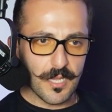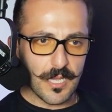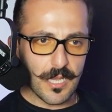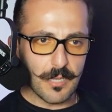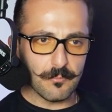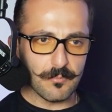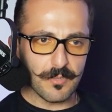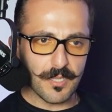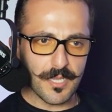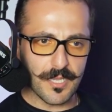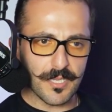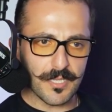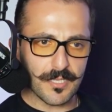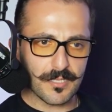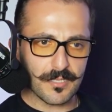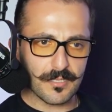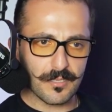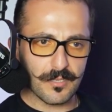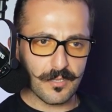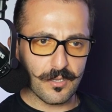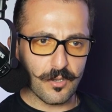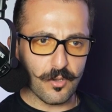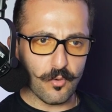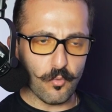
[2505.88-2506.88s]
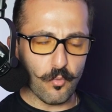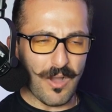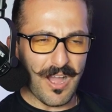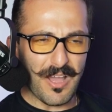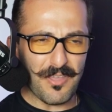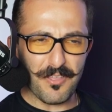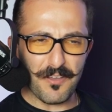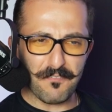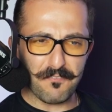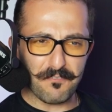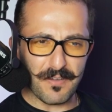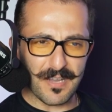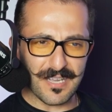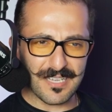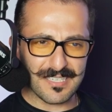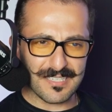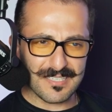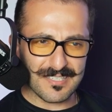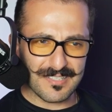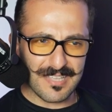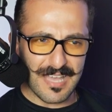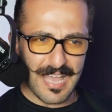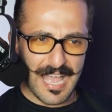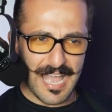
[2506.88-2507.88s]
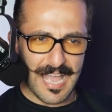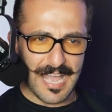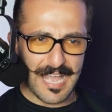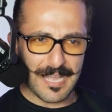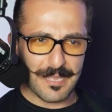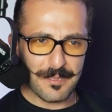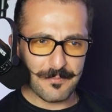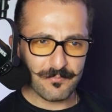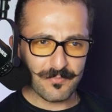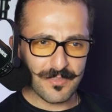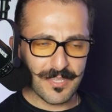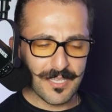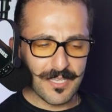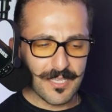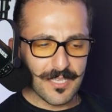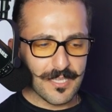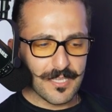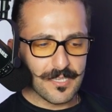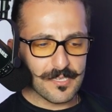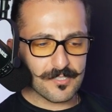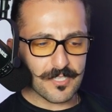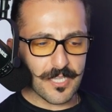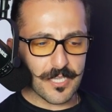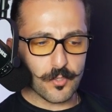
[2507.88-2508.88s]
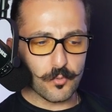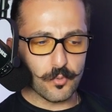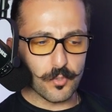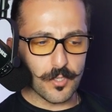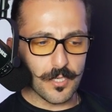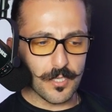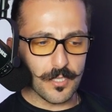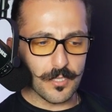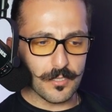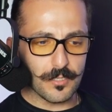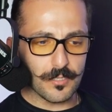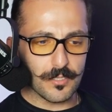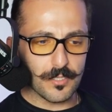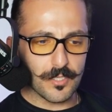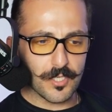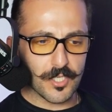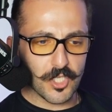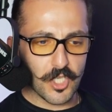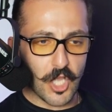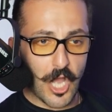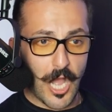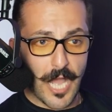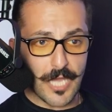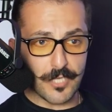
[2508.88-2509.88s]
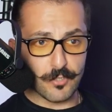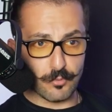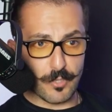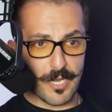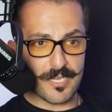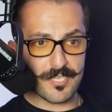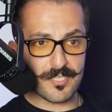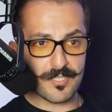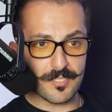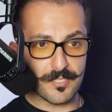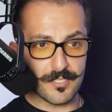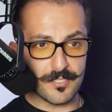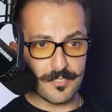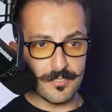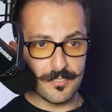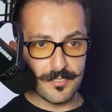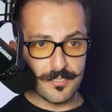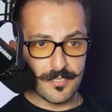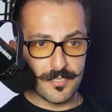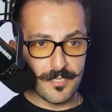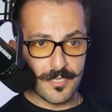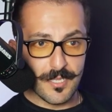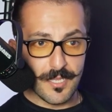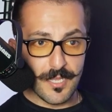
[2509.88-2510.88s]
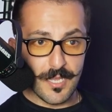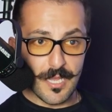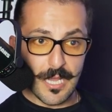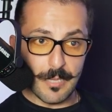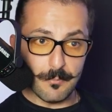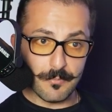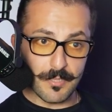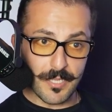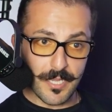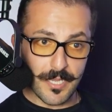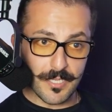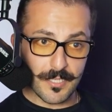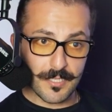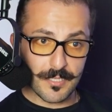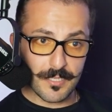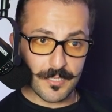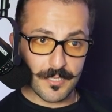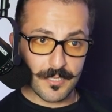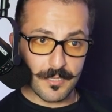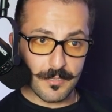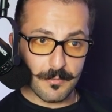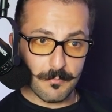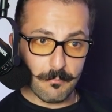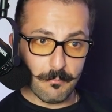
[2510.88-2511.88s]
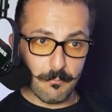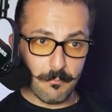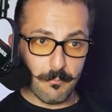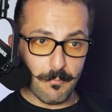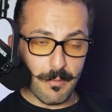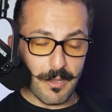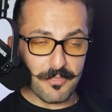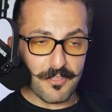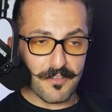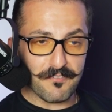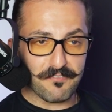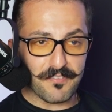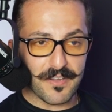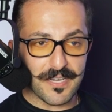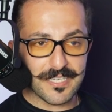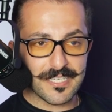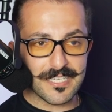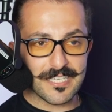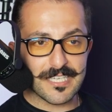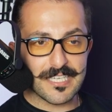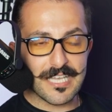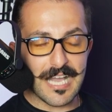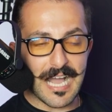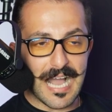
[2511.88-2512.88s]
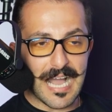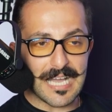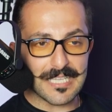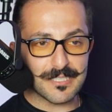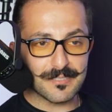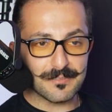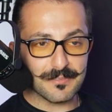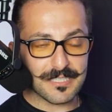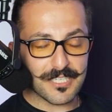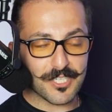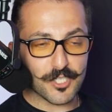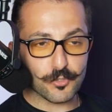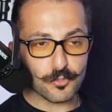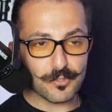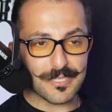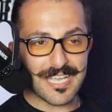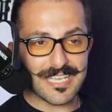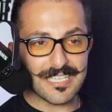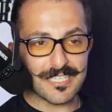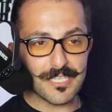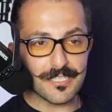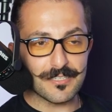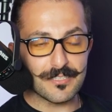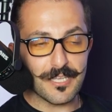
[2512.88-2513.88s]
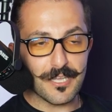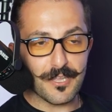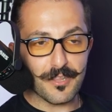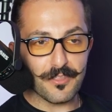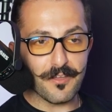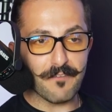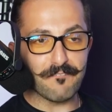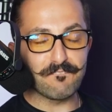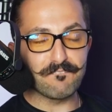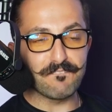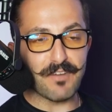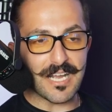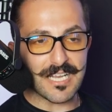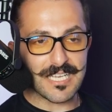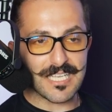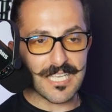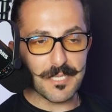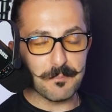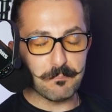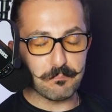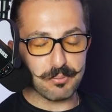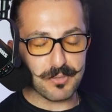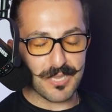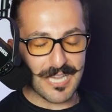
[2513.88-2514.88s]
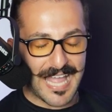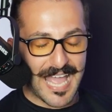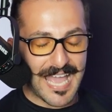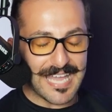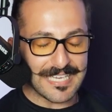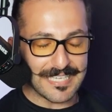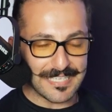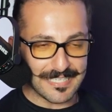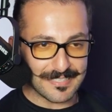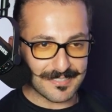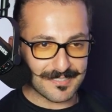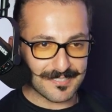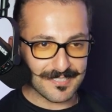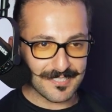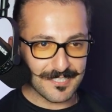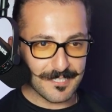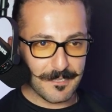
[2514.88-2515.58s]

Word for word: I'm like, why the fuck is that? Mm. It's like, well, God rested, I'm like, motherfucking God created the fucking planet.